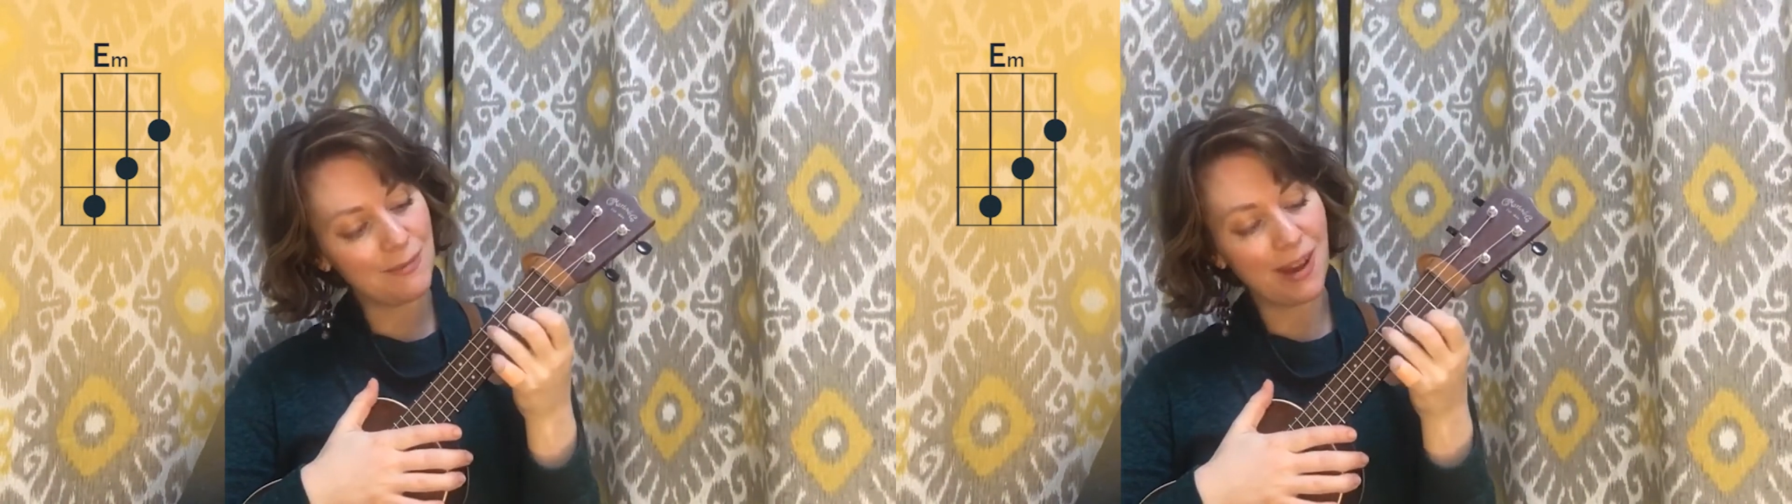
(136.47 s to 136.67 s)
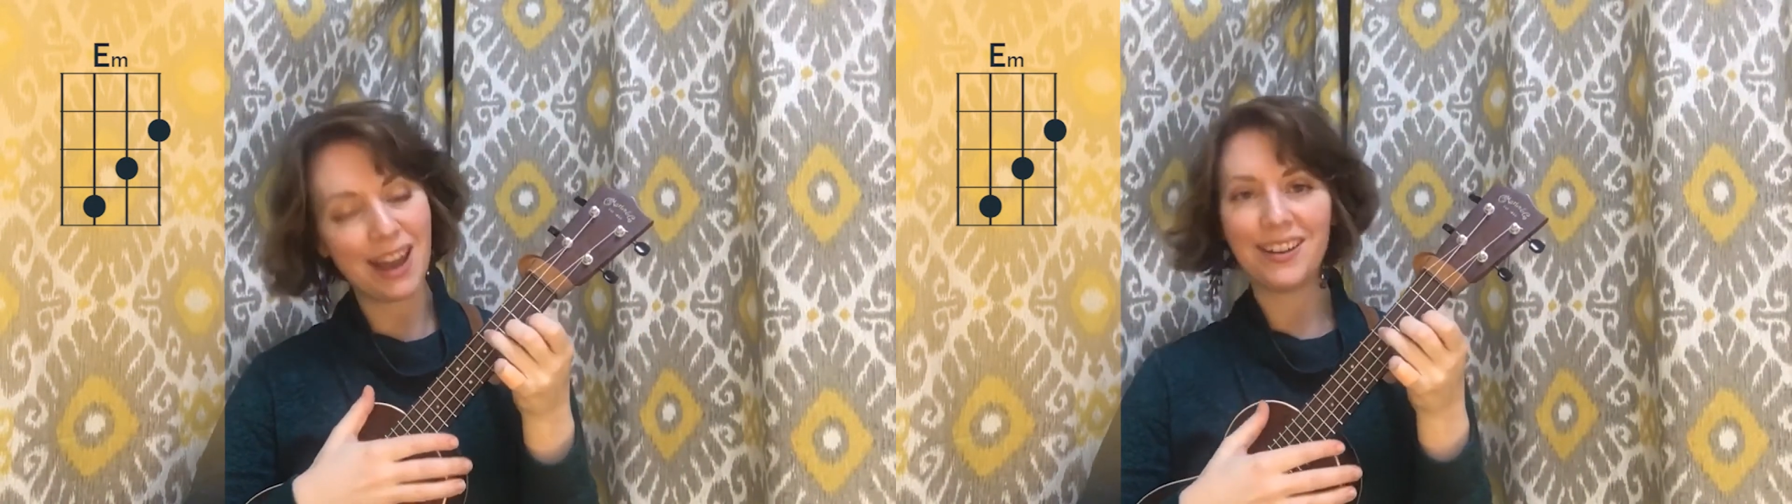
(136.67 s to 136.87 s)

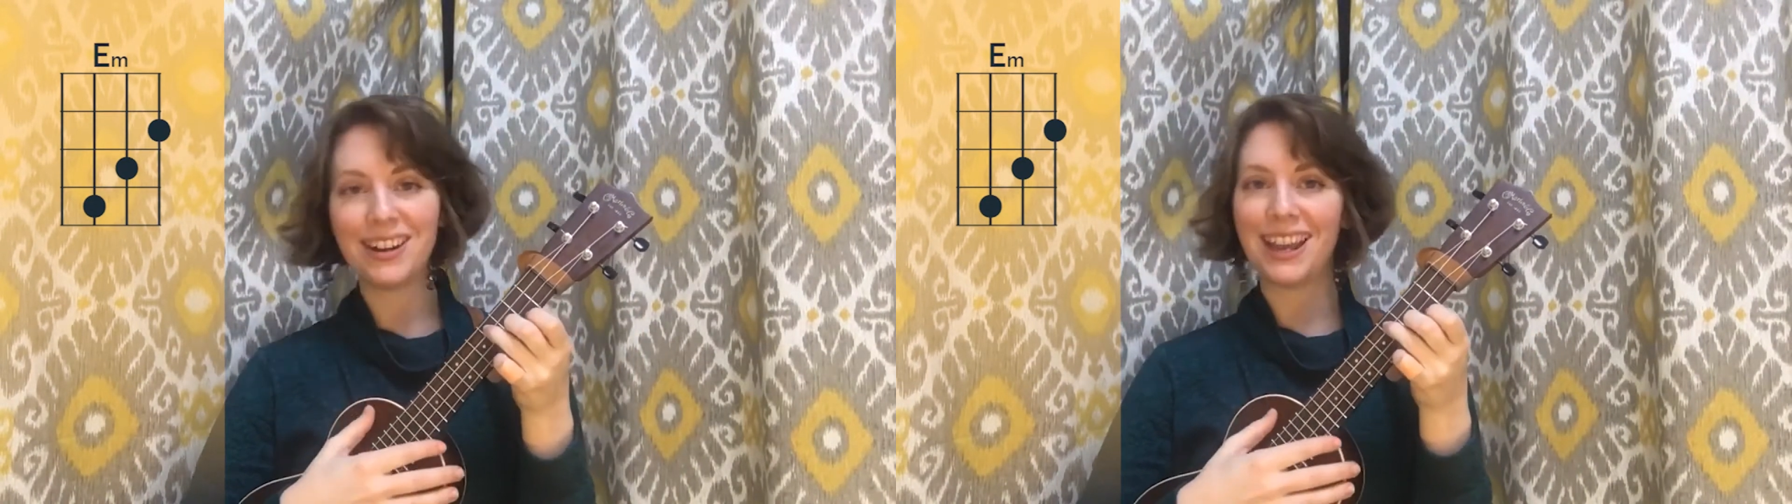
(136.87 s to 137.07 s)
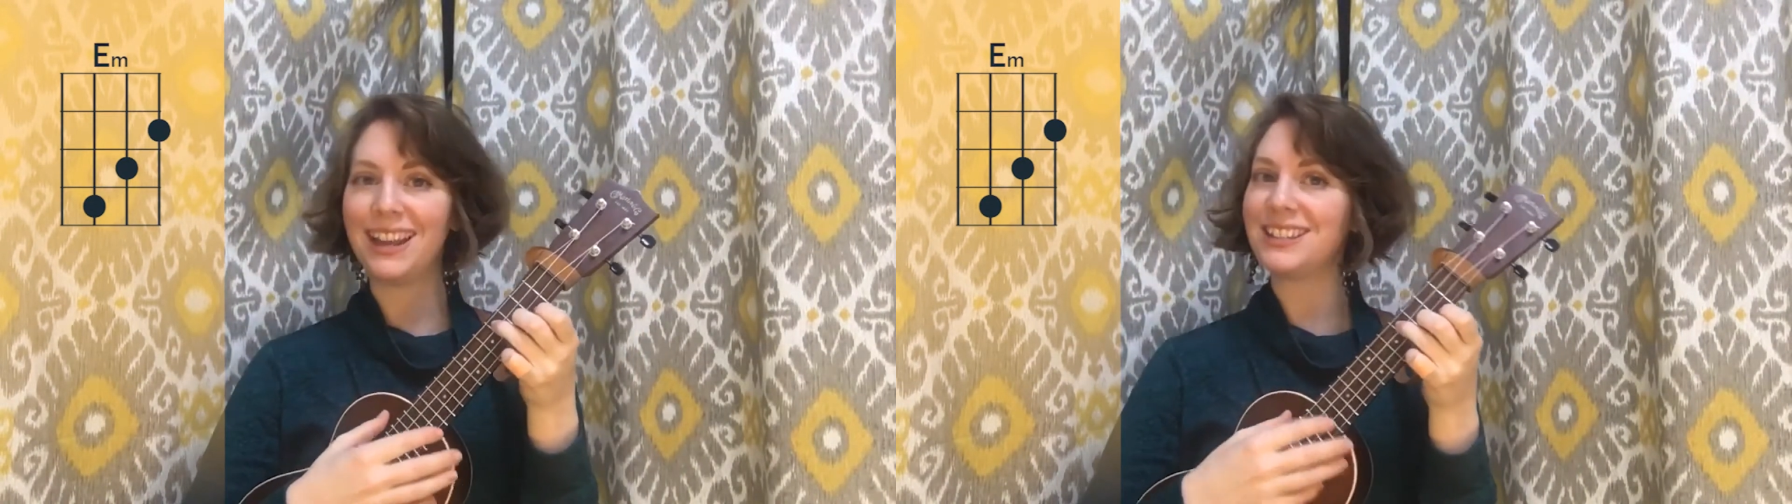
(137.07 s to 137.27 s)
minor
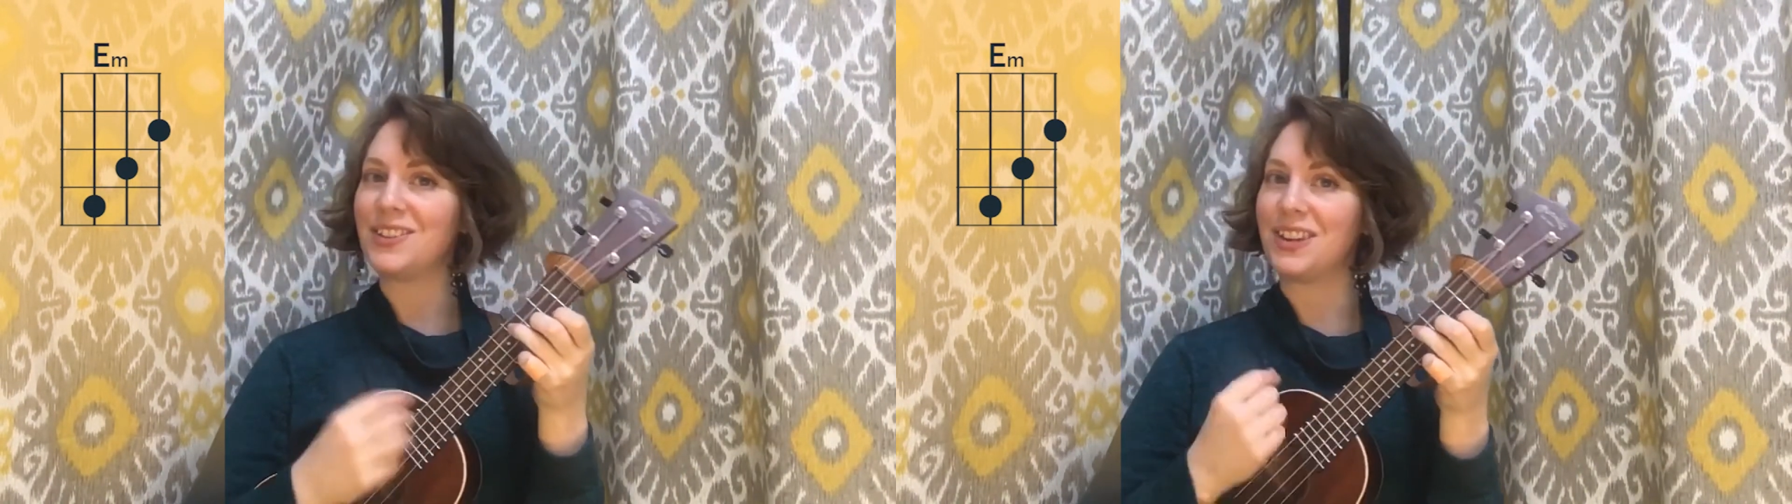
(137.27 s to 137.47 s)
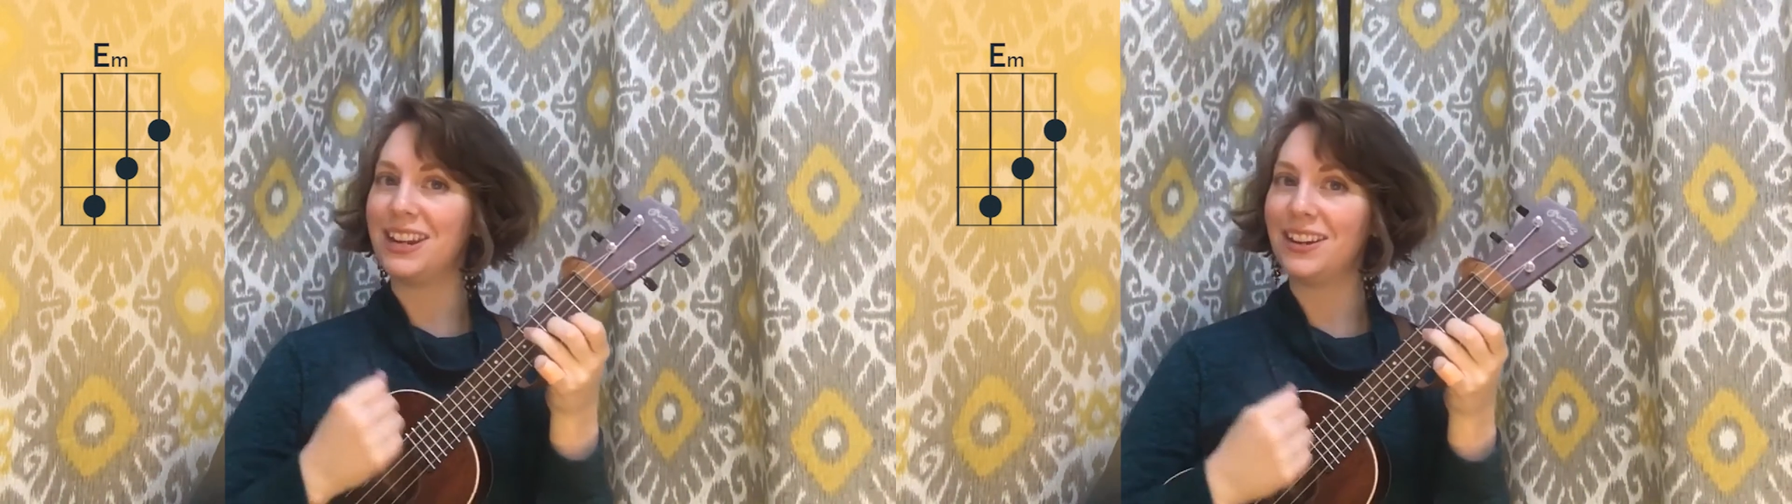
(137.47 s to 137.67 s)
again so you
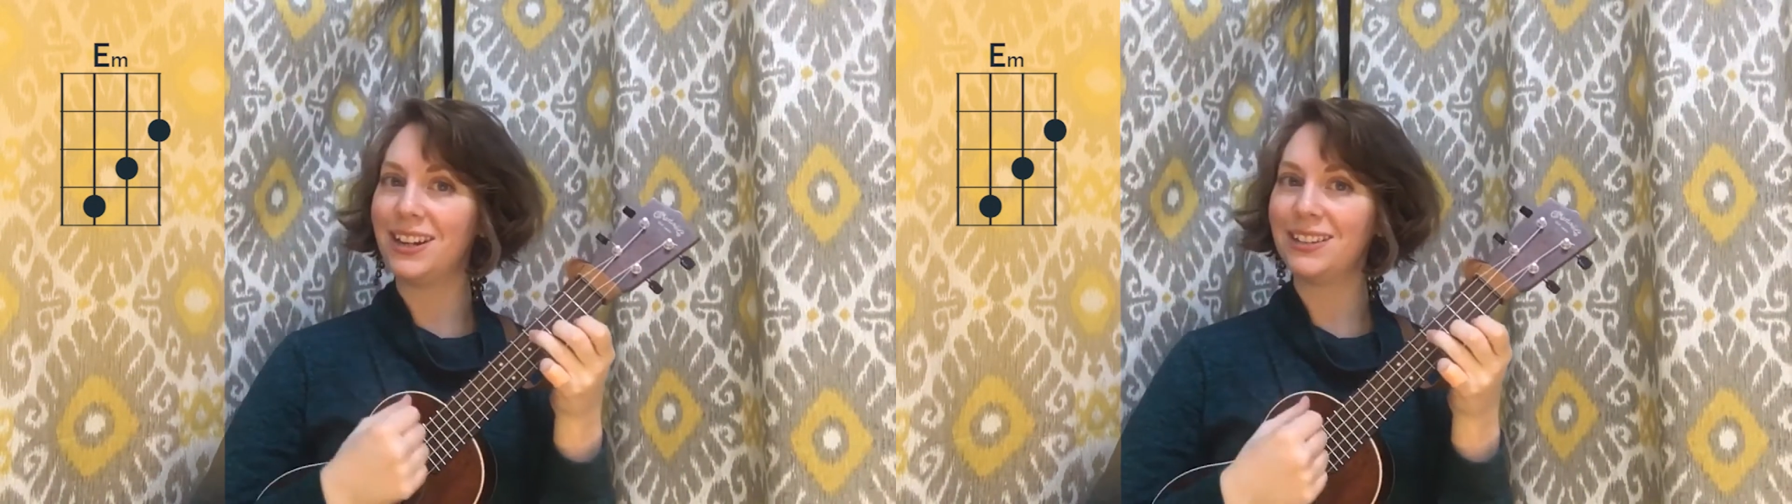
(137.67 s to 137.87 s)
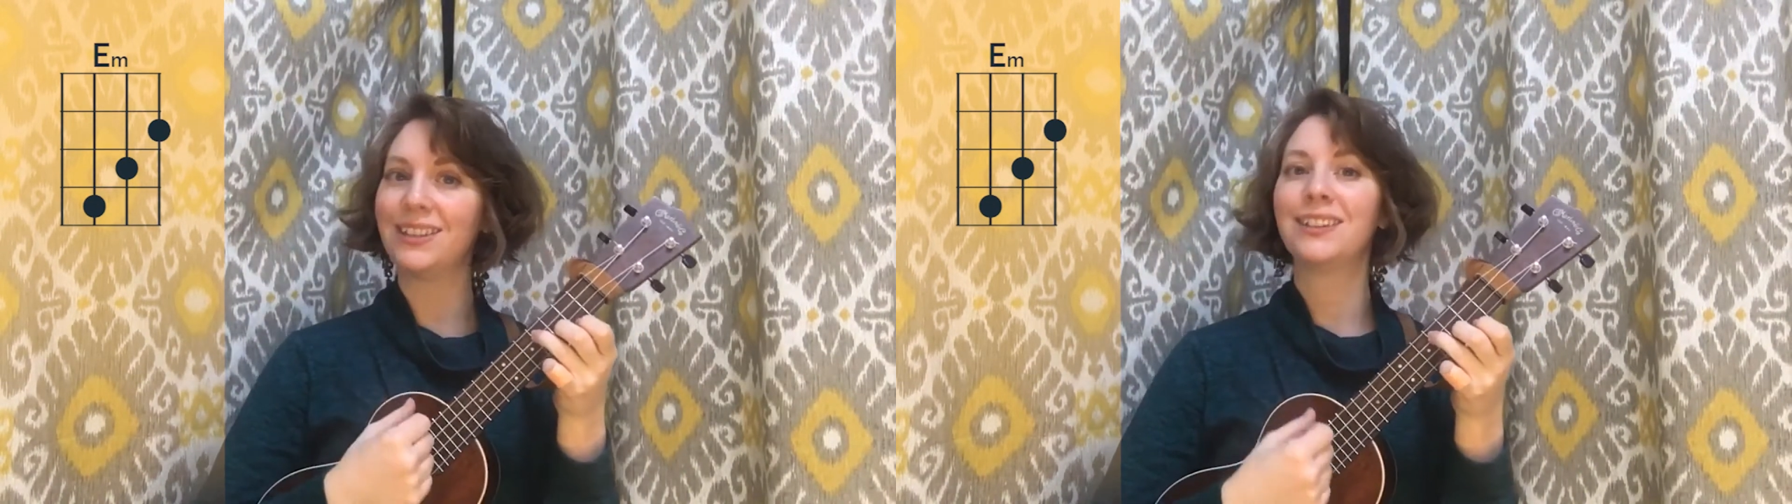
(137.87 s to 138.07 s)
can hear it.